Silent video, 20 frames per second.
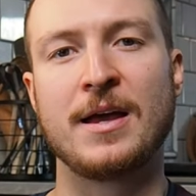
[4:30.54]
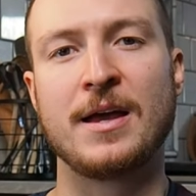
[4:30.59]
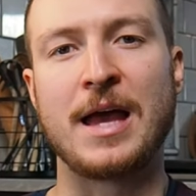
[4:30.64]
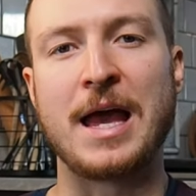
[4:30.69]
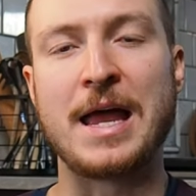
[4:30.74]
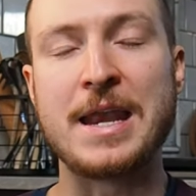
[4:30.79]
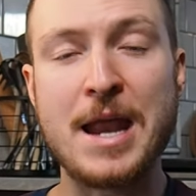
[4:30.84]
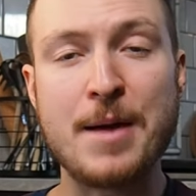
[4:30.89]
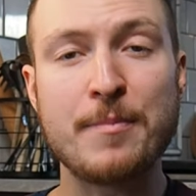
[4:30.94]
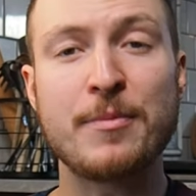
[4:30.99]

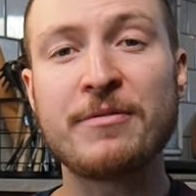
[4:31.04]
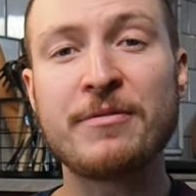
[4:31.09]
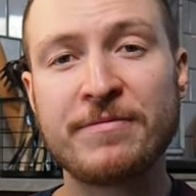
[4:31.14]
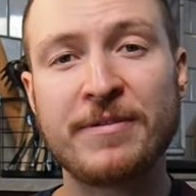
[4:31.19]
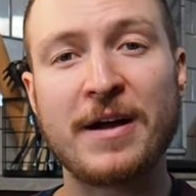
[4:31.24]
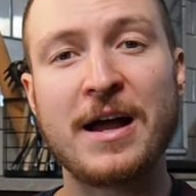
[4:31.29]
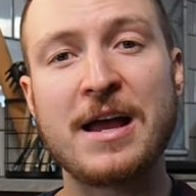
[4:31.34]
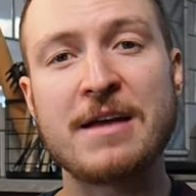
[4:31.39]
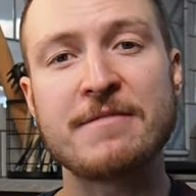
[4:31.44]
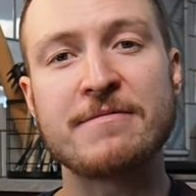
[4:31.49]
And number
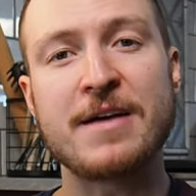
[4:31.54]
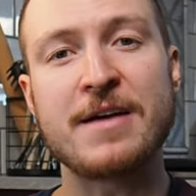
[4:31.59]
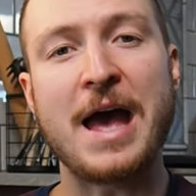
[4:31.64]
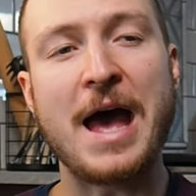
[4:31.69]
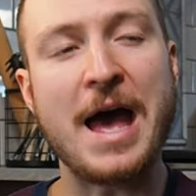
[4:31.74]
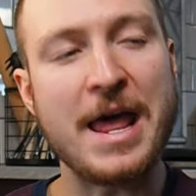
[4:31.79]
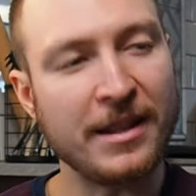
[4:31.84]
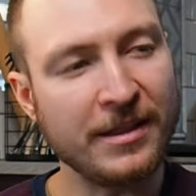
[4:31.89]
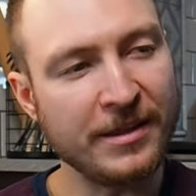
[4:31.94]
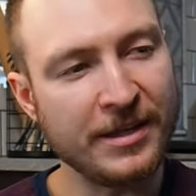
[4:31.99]
five,
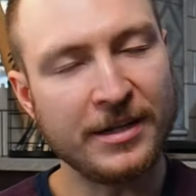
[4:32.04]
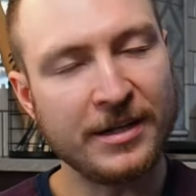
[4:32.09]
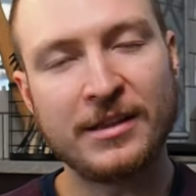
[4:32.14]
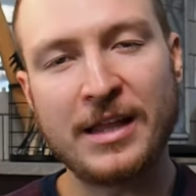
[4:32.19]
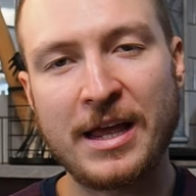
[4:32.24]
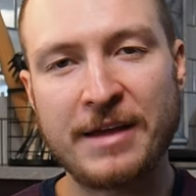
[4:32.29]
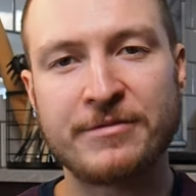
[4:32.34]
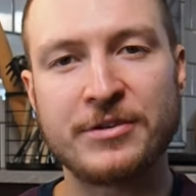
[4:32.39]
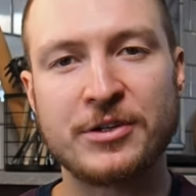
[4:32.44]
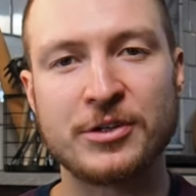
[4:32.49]
add a little
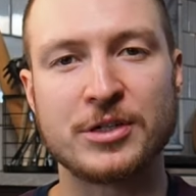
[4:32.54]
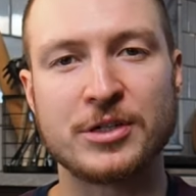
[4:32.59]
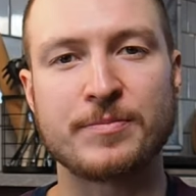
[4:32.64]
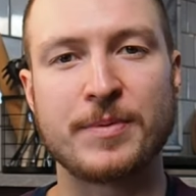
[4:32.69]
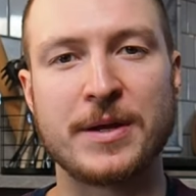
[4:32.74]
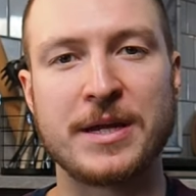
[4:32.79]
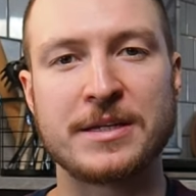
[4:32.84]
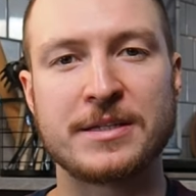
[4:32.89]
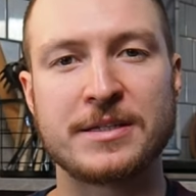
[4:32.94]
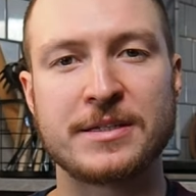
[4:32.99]
life to your
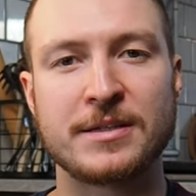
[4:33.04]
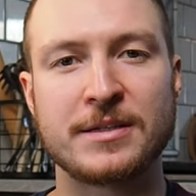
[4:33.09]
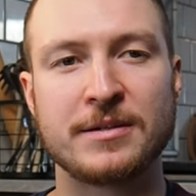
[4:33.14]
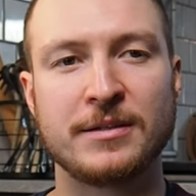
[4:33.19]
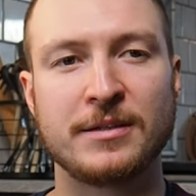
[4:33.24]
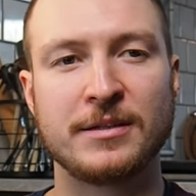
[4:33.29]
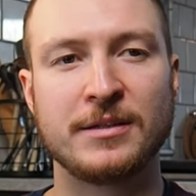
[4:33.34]
space.